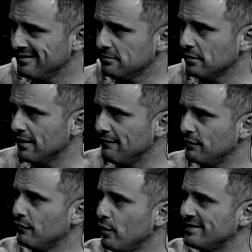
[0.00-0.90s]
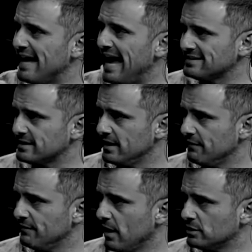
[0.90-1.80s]
The level of audacity
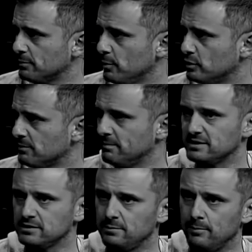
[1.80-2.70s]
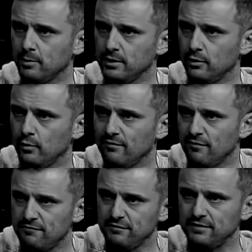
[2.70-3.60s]
of the entrepreneurs and business people in here who have a
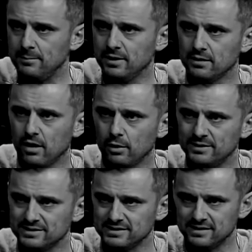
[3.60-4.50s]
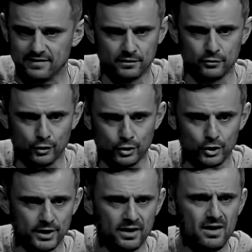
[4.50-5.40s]
$50 million business and think they're
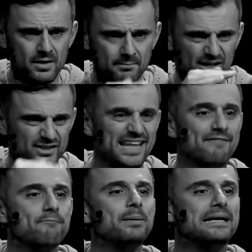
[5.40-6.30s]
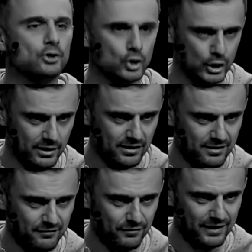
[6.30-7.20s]
good because they've been good
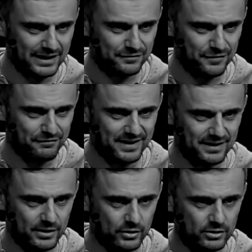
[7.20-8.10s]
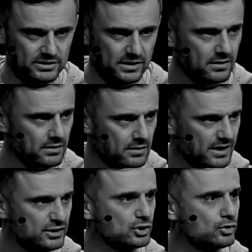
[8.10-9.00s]
for the last 15 years
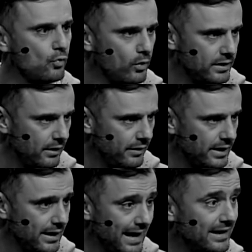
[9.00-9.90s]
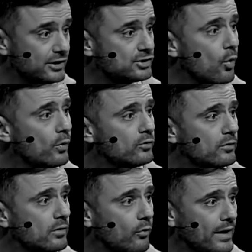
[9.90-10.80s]
is extraordinary, and it is going to
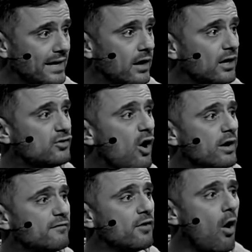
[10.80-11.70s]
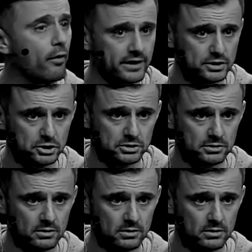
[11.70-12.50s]
create a ton of carnage